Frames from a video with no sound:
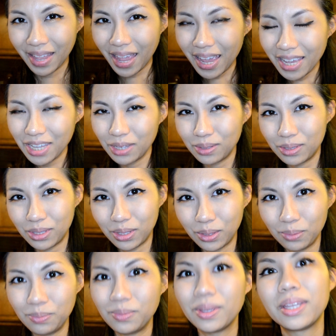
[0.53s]
Hey
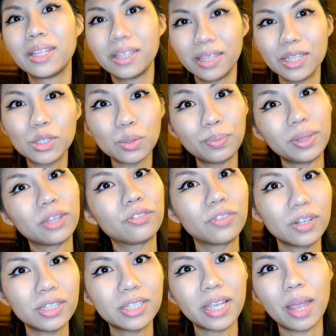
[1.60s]
YouTube! This will be the
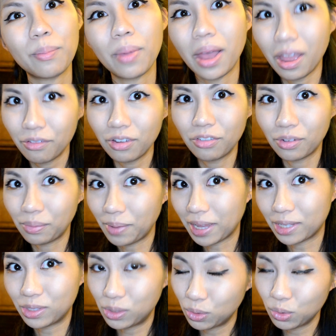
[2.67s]
first time I've ever
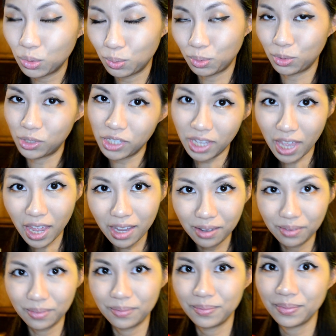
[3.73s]
made sundubuchige.
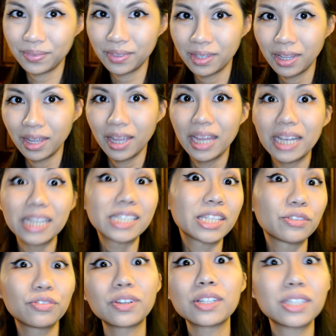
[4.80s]
It's
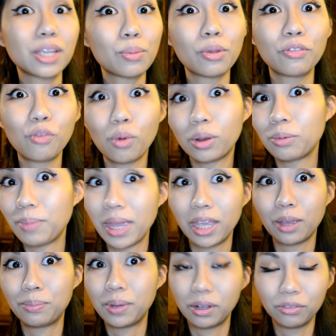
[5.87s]
the first time I've worn
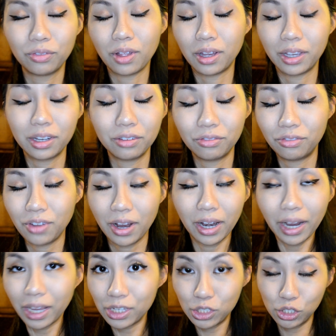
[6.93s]
makeup in a vlog in a
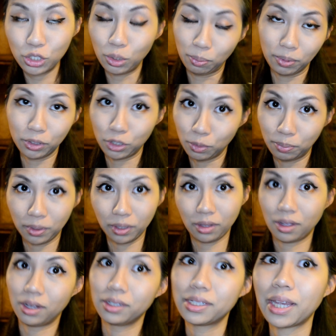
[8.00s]
very super duper
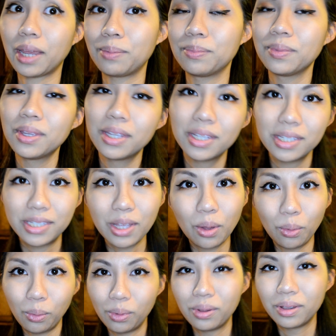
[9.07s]
long time. So,
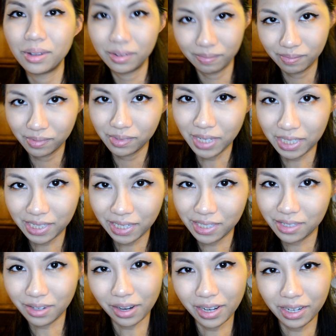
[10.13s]
let's
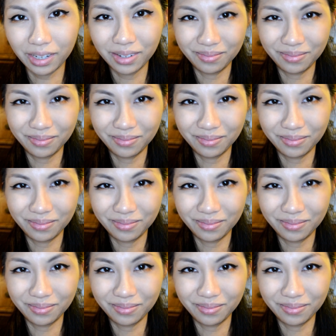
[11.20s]
get started.